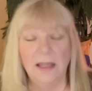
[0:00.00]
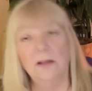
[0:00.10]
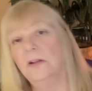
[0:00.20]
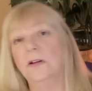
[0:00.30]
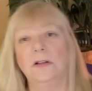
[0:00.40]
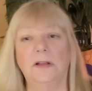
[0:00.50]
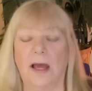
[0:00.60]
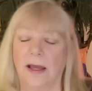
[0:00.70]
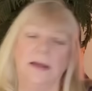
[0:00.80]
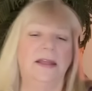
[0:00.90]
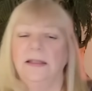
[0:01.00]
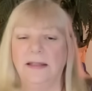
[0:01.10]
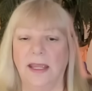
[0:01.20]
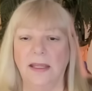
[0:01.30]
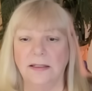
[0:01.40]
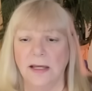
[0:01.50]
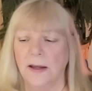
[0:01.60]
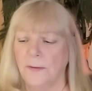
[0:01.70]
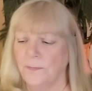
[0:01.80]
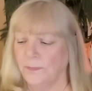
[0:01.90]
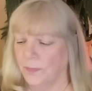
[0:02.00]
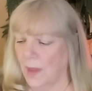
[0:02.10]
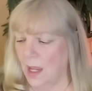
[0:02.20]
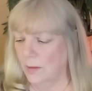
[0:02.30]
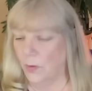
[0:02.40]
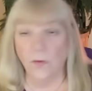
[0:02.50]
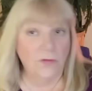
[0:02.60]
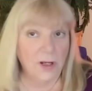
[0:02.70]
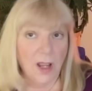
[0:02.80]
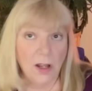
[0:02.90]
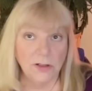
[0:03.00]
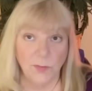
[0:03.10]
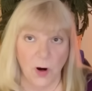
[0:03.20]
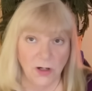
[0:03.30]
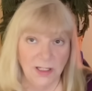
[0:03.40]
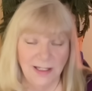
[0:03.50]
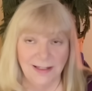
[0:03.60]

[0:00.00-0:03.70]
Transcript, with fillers: It could uh, indicate a bon voyage party.